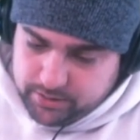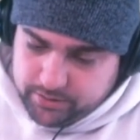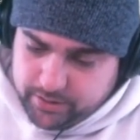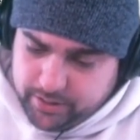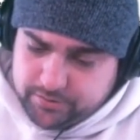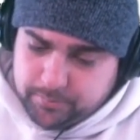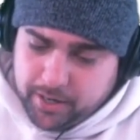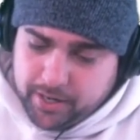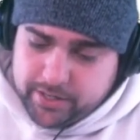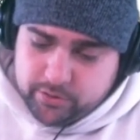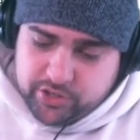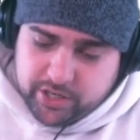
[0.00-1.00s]
They had some
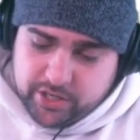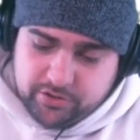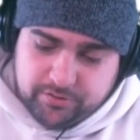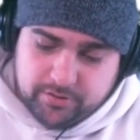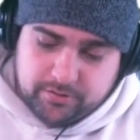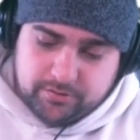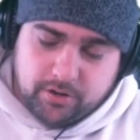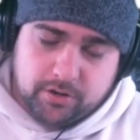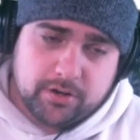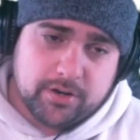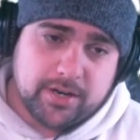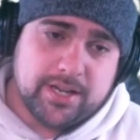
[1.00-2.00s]
audio changes. It's
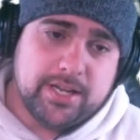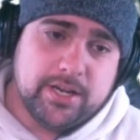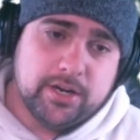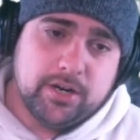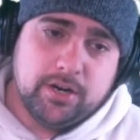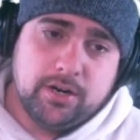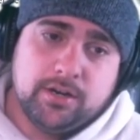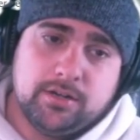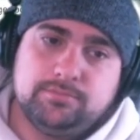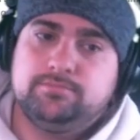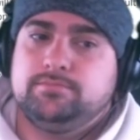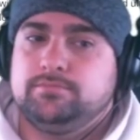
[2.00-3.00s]
harder to hear
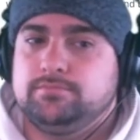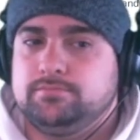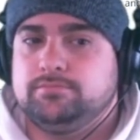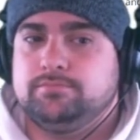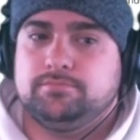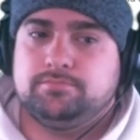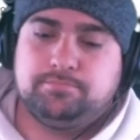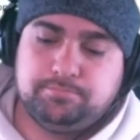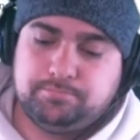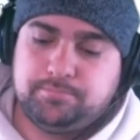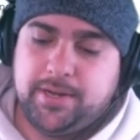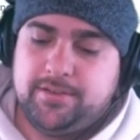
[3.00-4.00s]

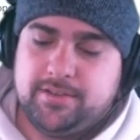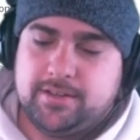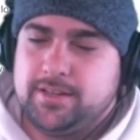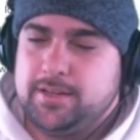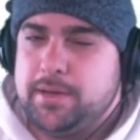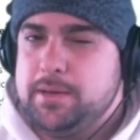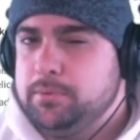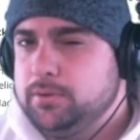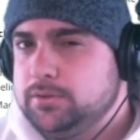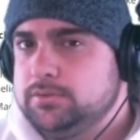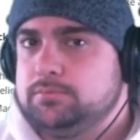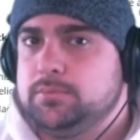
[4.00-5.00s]
basically
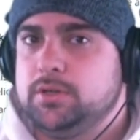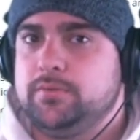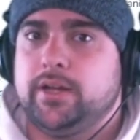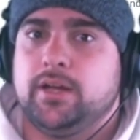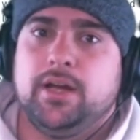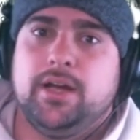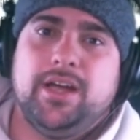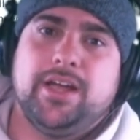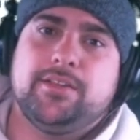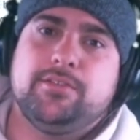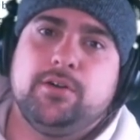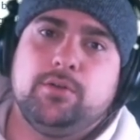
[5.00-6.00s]
people moving.
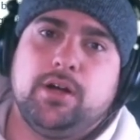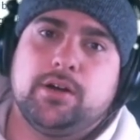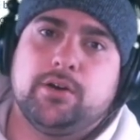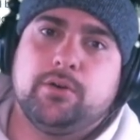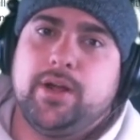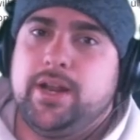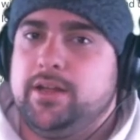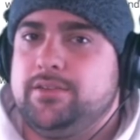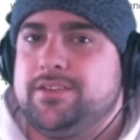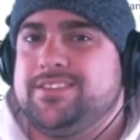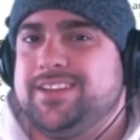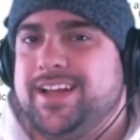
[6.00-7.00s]
It's no longer
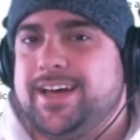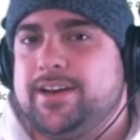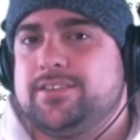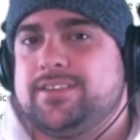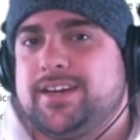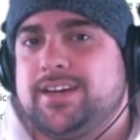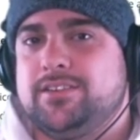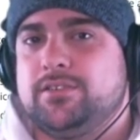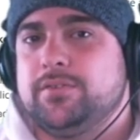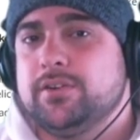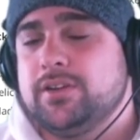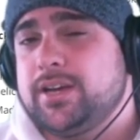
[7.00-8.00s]
radius, it's line of sight. So
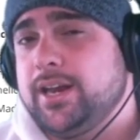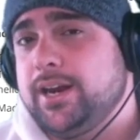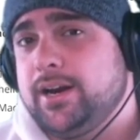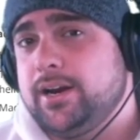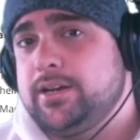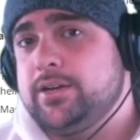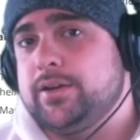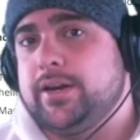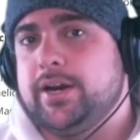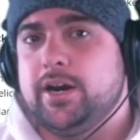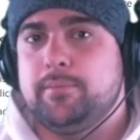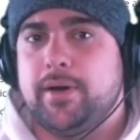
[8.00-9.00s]
if you're looking in an area, you can
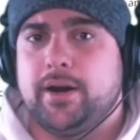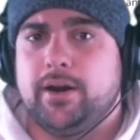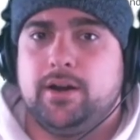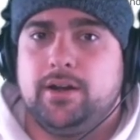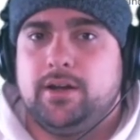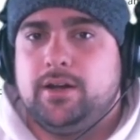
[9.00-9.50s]
hear it better.